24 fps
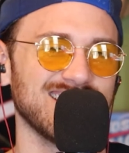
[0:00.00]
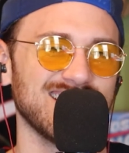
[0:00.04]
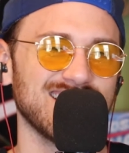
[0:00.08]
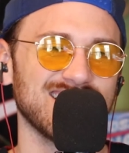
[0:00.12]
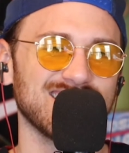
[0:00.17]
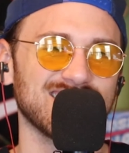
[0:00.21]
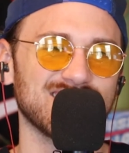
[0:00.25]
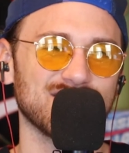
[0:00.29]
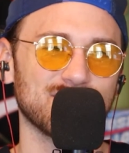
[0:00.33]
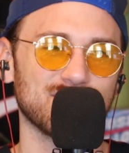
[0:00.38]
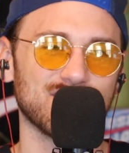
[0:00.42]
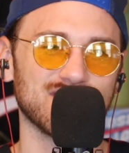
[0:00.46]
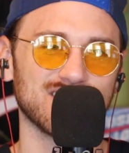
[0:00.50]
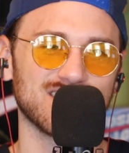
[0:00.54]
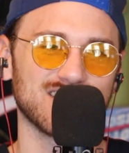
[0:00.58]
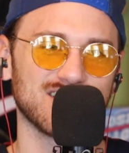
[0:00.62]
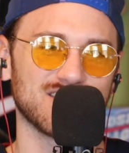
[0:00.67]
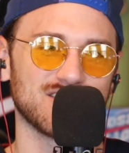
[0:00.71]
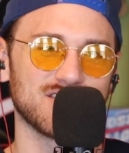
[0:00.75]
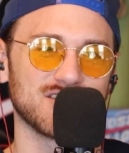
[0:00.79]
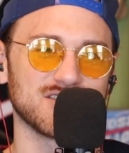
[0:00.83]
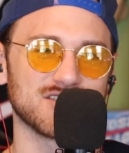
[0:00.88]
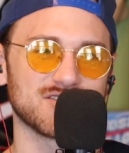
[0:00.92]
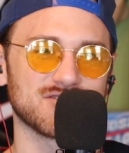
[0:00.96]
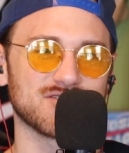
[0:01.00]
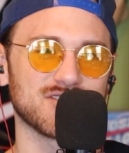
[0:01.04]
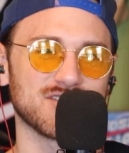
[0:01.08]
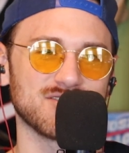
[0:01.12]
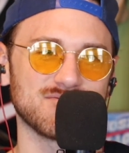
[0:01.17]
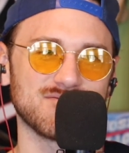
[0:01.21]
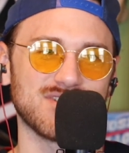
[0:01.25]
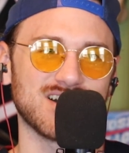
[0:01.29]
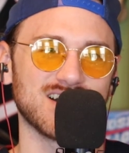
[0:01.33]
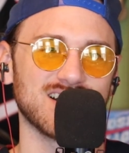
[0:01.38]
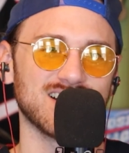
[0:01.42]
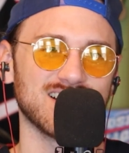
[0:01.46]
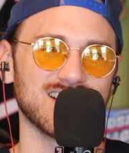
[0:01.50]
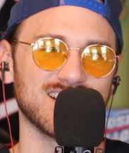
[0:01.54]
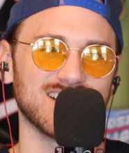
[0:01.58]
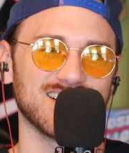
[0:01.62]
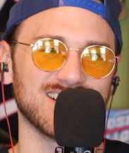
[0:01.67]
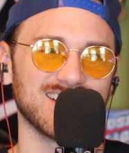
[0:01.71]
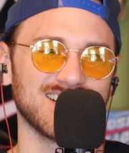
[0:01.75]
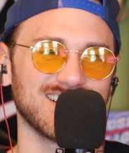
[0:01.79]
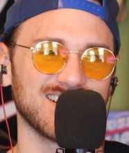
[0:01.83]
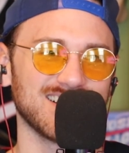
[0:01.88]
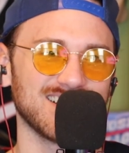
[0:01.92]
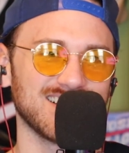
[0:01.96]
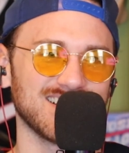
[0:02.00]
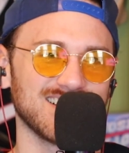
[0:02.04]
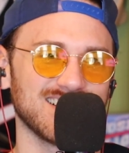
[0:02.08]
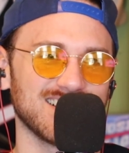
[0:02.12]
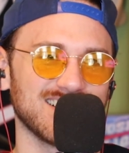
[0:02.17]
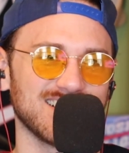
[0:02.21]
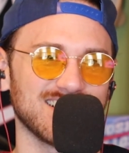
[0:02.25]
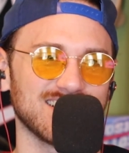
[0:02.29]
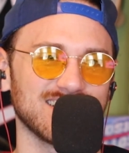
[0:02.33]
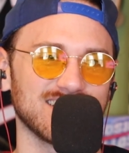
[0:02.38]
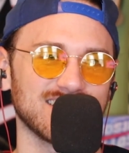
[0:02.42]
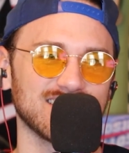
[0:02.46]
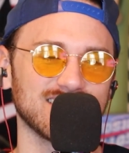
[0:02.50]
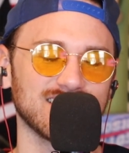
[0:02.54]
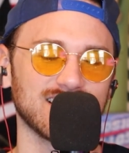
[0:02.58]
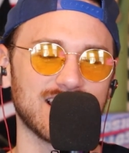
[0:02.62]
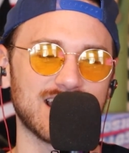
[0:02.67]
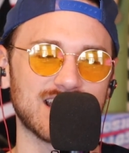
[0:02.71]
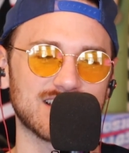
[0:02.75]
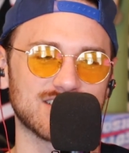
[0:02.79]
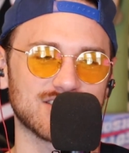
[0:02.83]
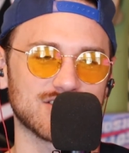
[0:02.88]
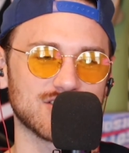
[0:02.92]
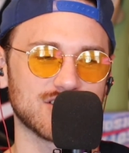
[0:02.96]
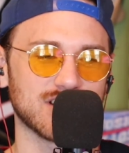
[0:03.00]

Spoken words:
the one coach from Last